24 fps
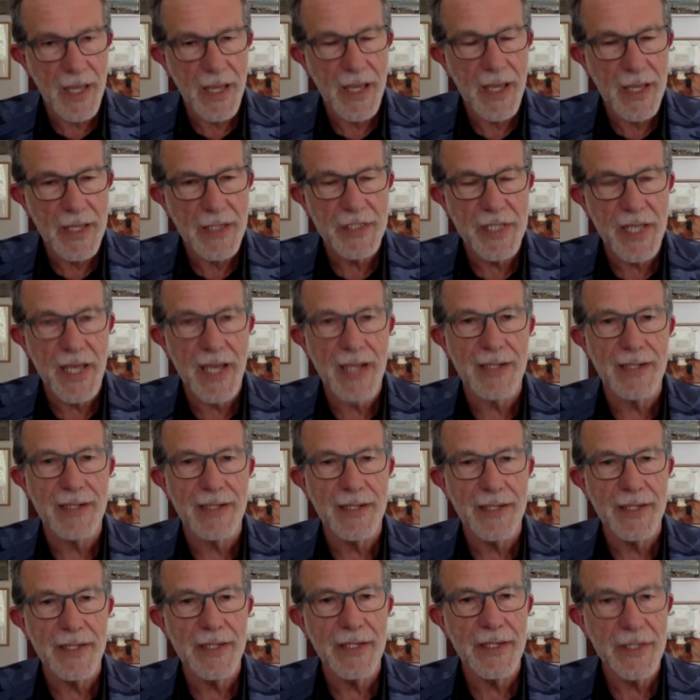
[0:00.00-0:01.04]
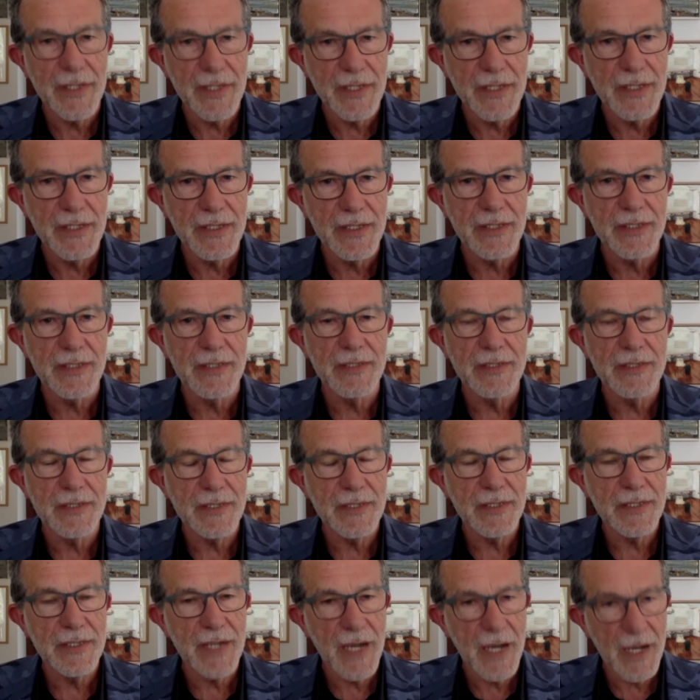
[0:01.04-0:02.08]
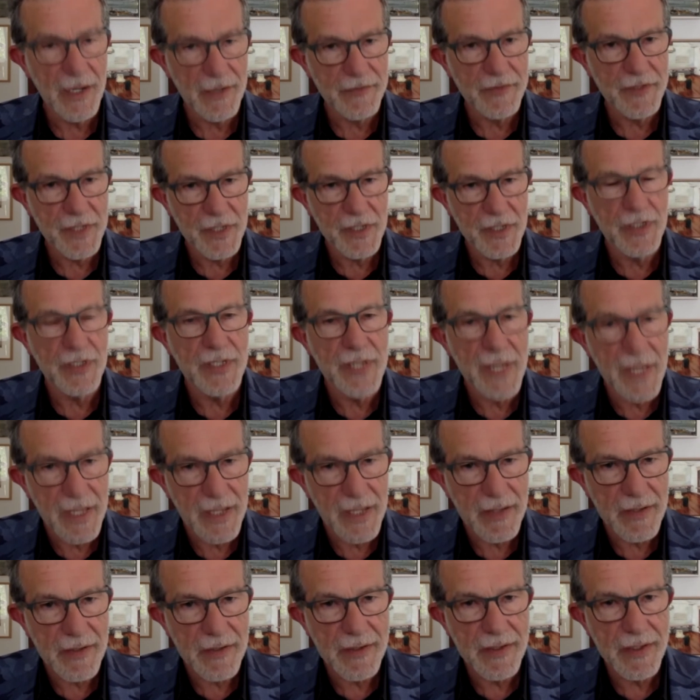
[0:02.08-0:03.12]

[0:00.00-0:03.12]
exactly a year after her death.